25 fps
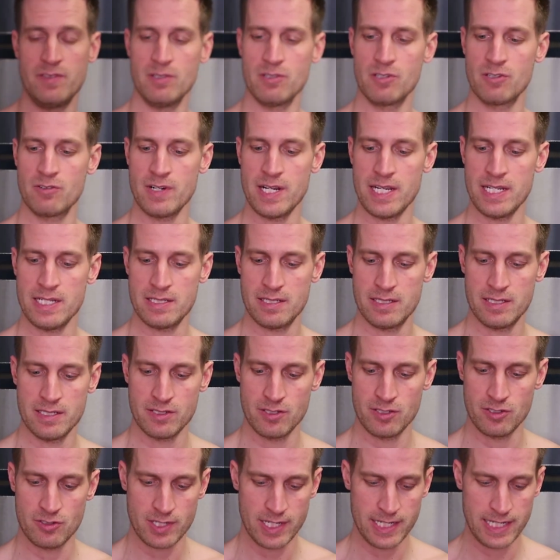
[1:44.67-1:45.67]
feel great,
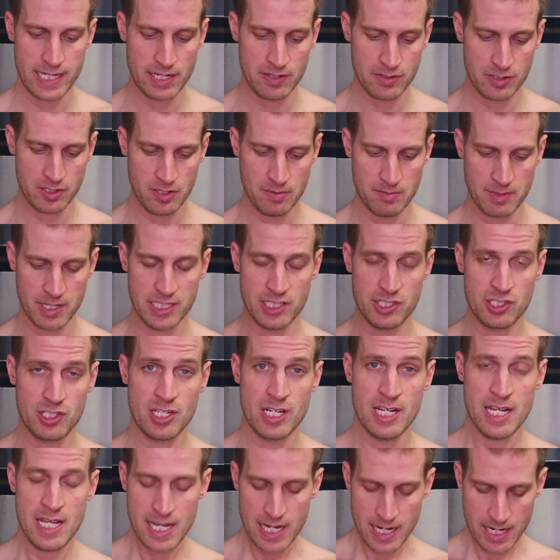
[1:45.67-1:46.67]
doesn't dry it out too
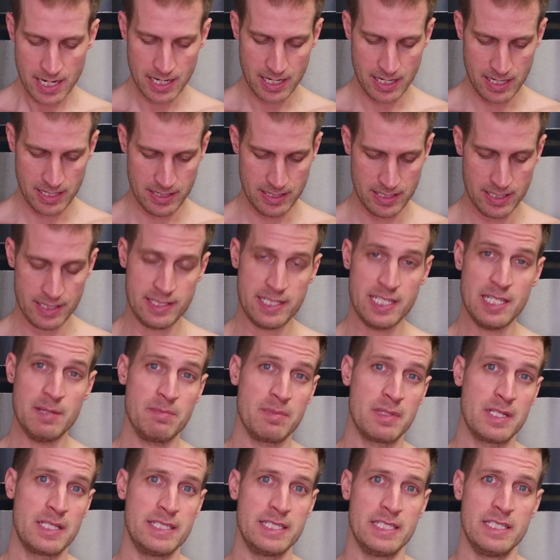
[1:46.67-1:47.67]
much. And the
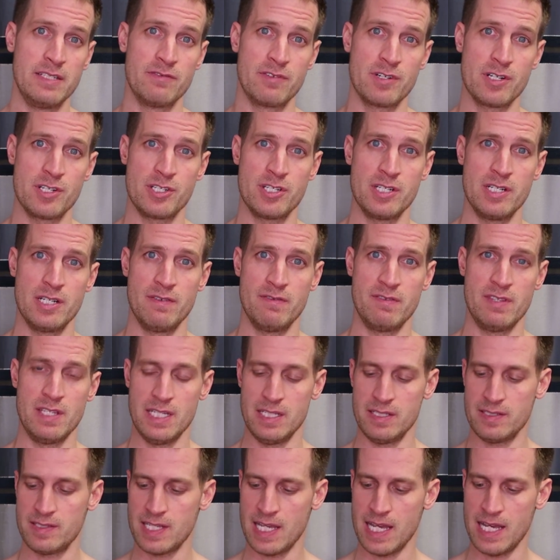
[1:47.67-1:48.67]
Deep Clean version of
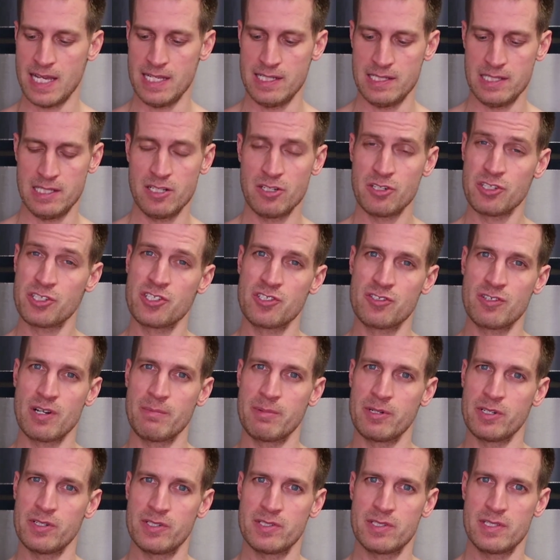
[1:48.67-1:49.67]
this has little
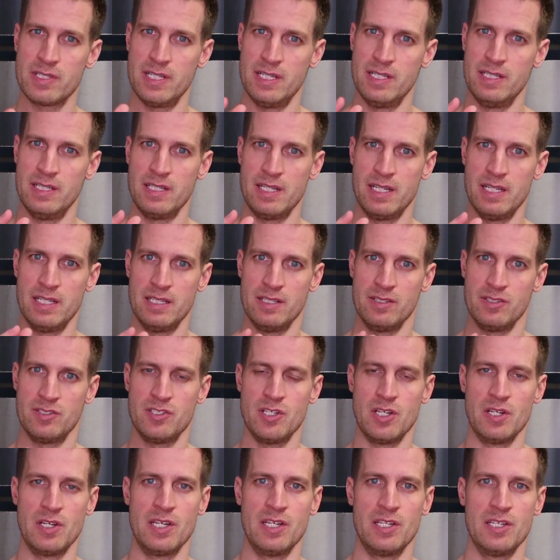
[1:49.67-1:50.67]
scrubbers in the
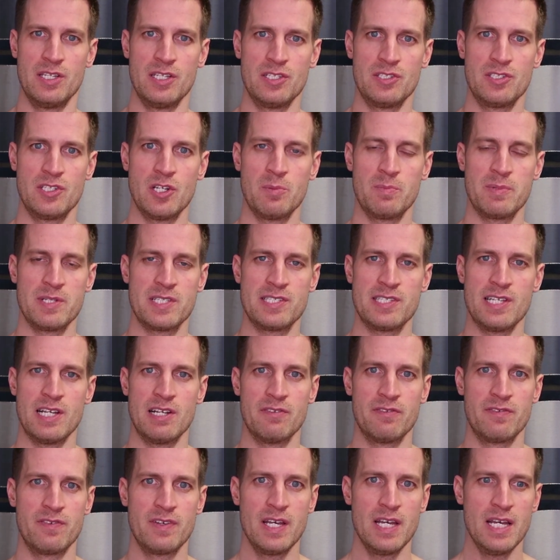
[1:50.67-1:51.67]
soap
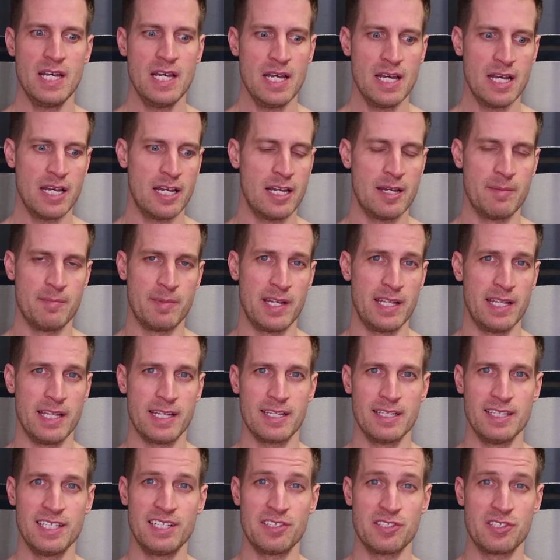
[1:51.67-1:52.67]
itself. I
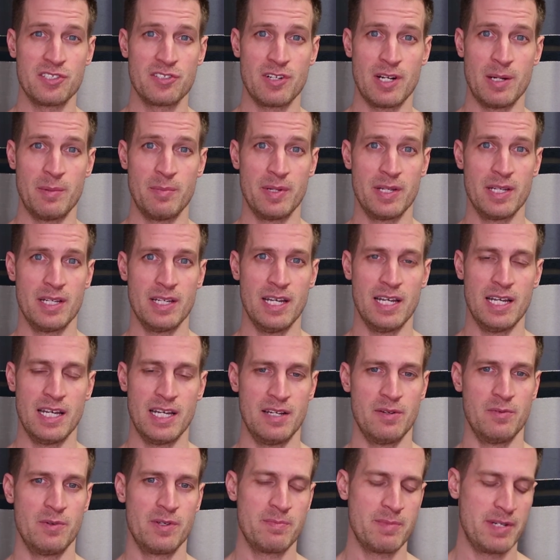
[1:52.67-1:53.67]
like a little scrub
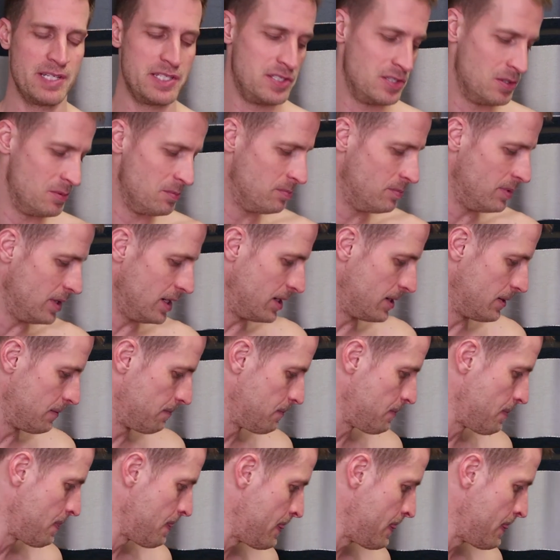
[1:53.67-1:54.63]
with my soap bar.